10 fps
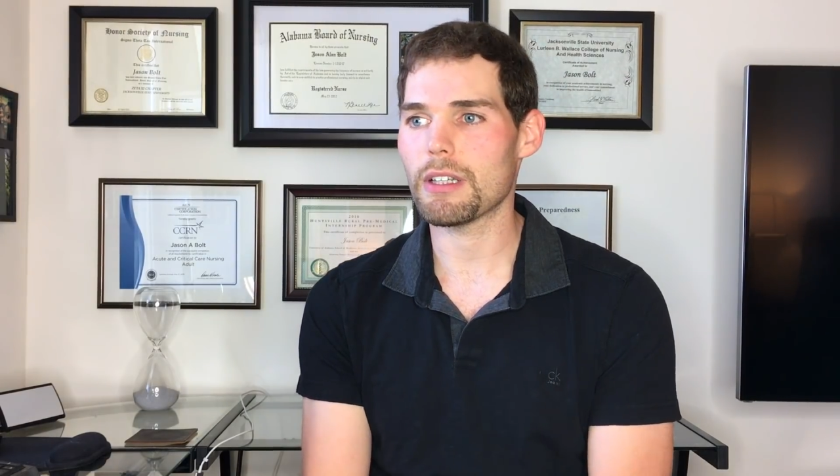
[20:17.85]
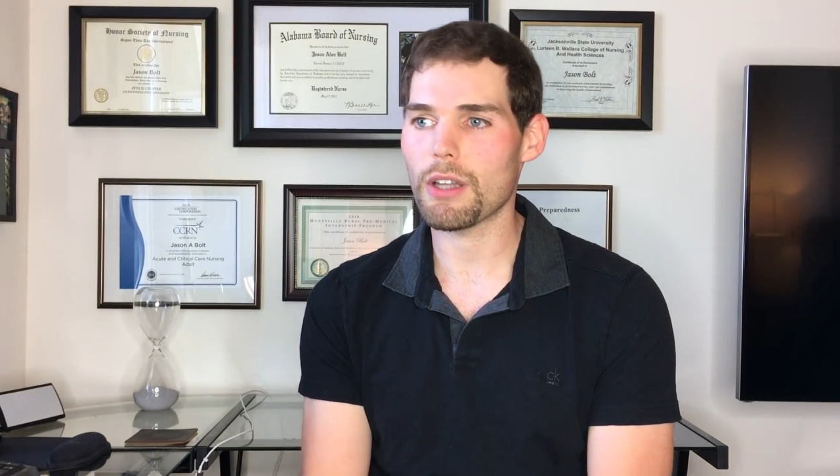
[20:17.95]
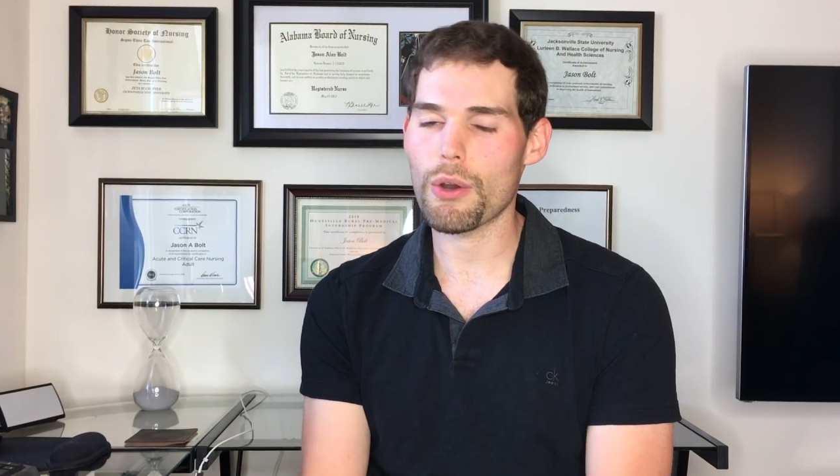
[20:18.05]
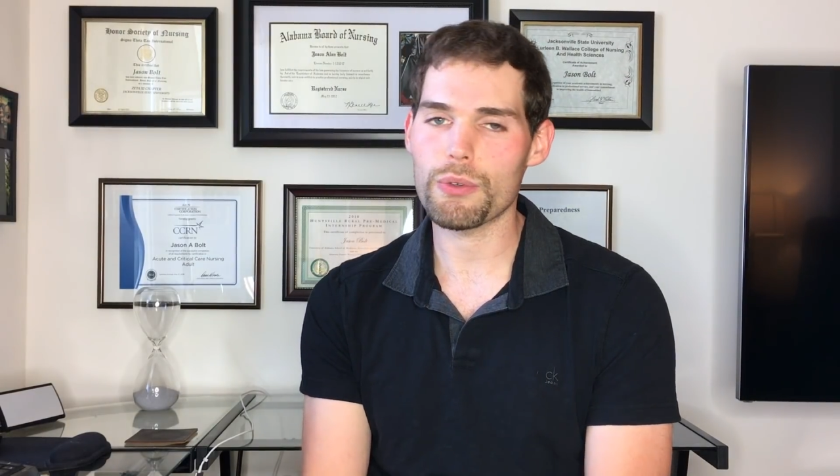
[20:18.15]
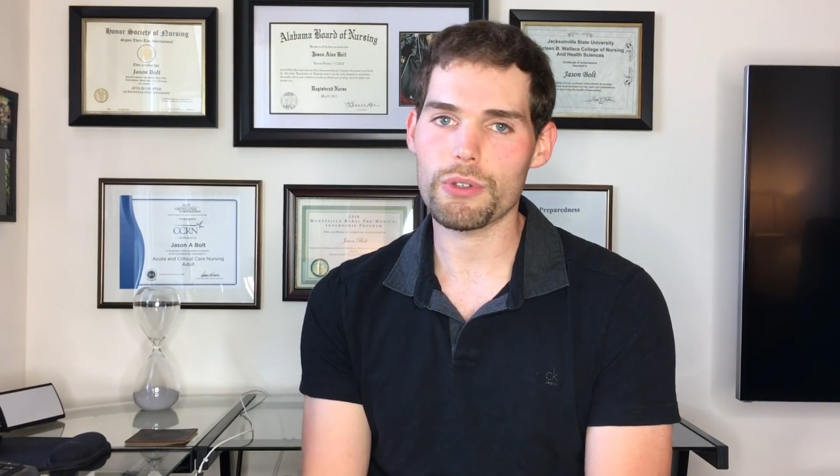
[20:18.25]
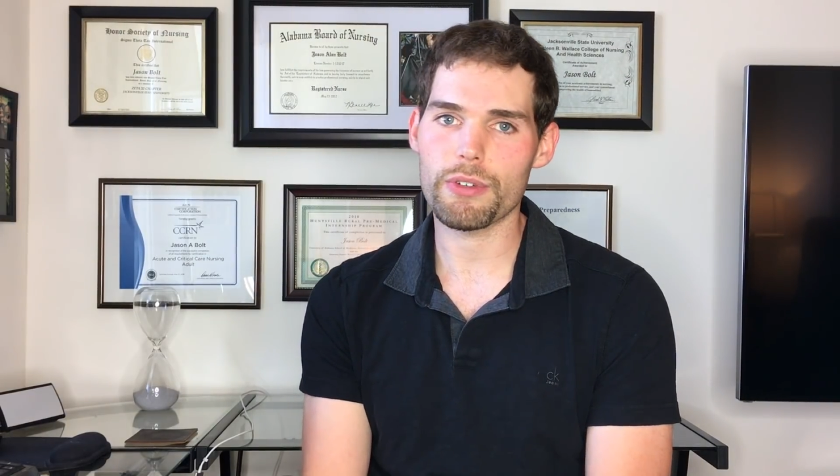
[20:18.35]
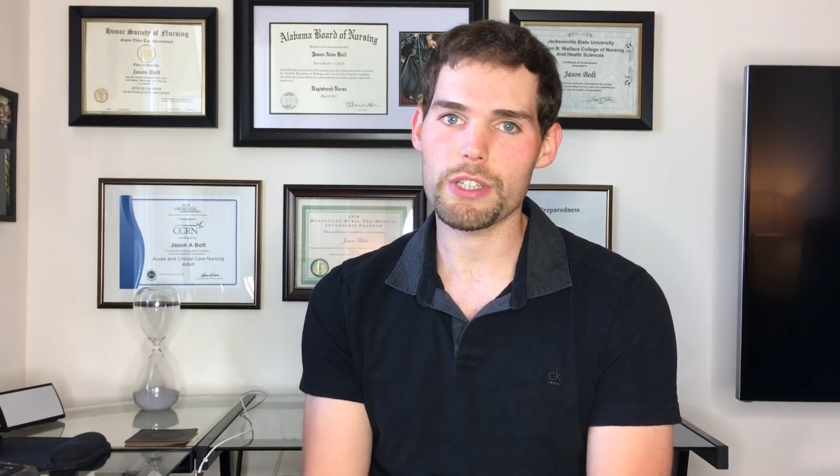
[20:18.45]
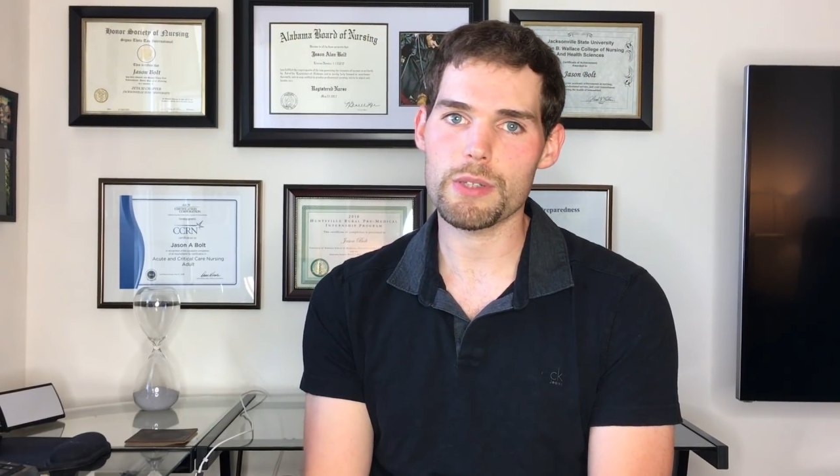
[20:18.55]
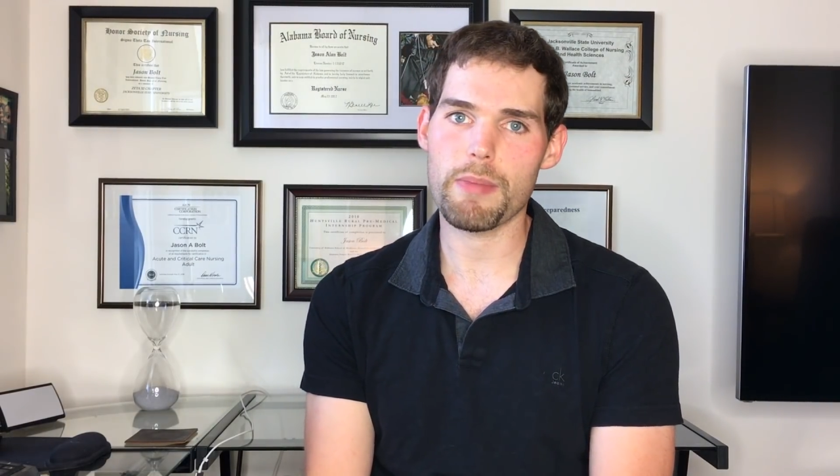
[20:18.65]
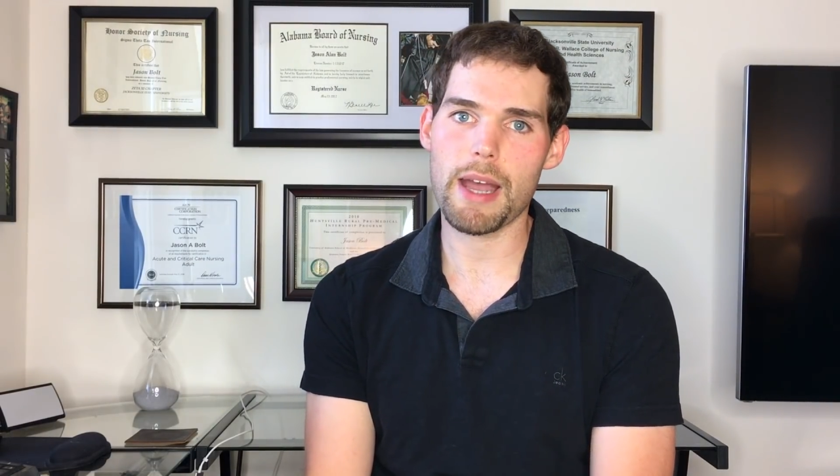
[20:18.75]
alone to
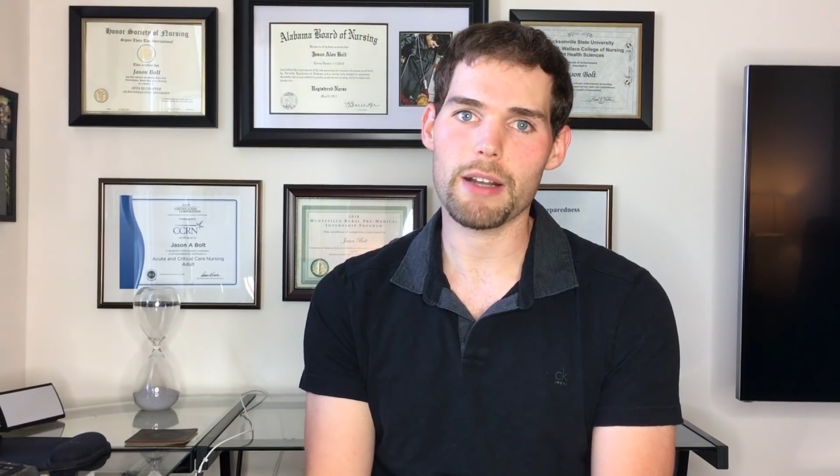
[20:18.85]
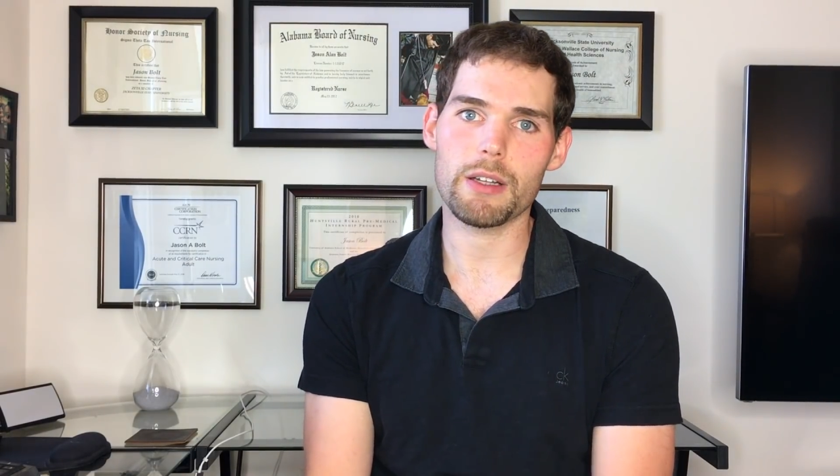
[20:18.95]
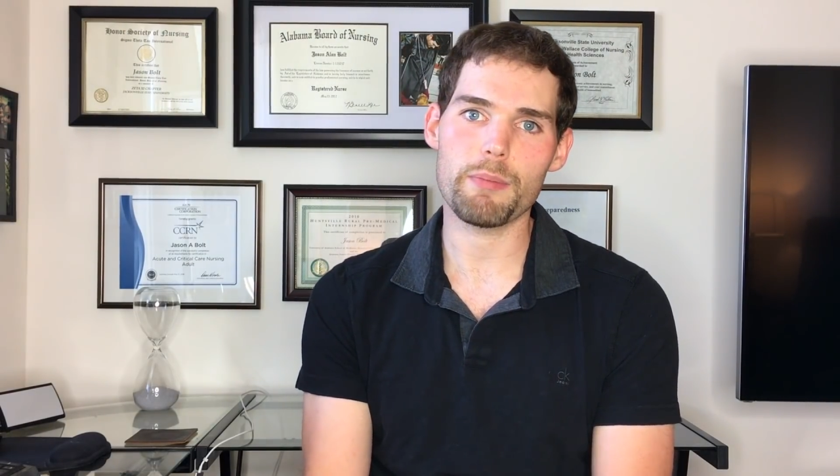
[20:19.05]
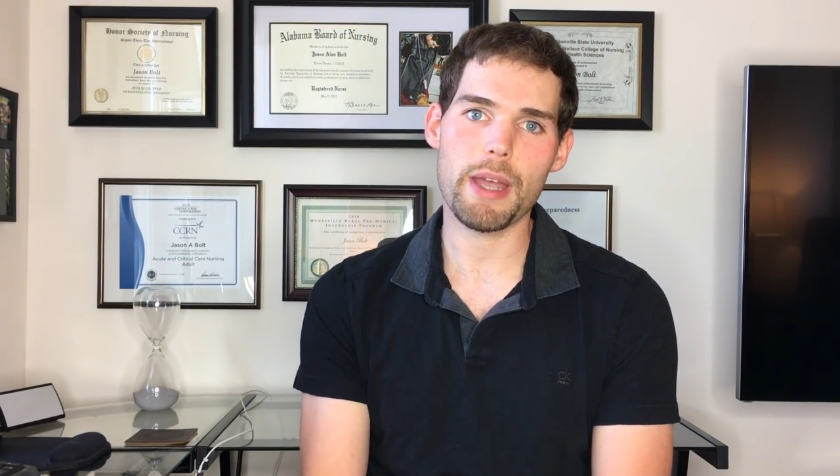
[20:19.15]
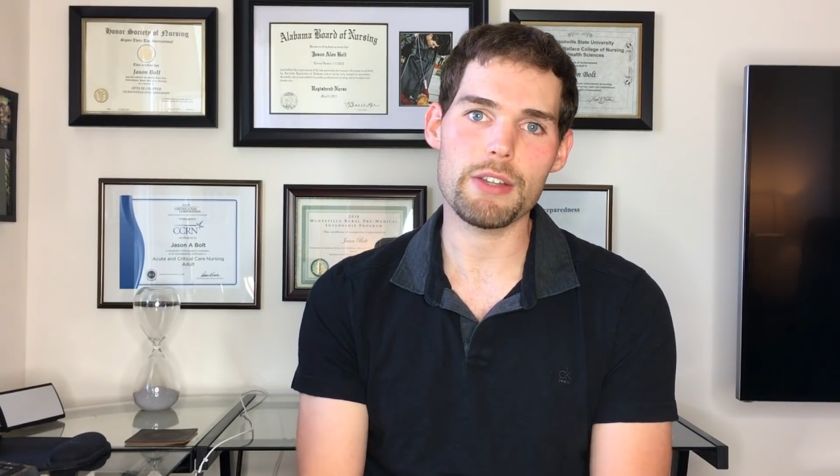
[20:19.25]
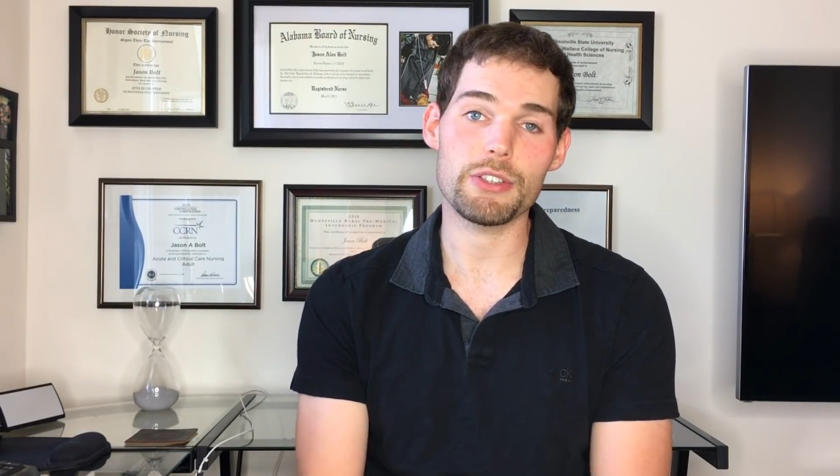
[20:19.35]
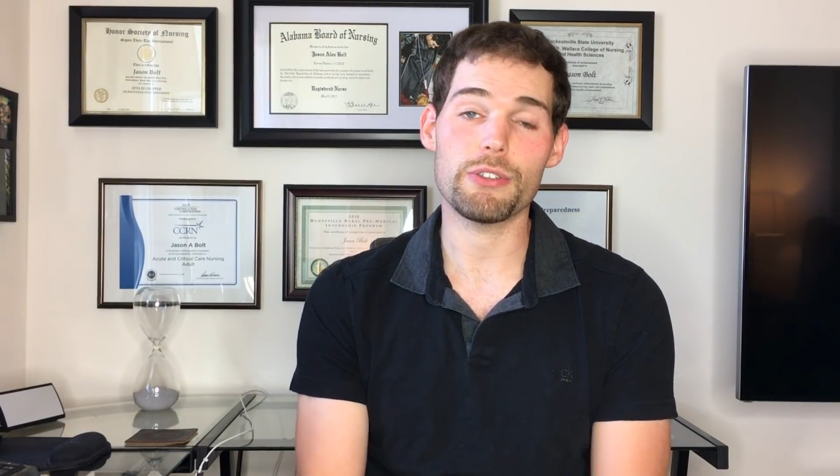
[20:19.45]
reach a MAC on a patient.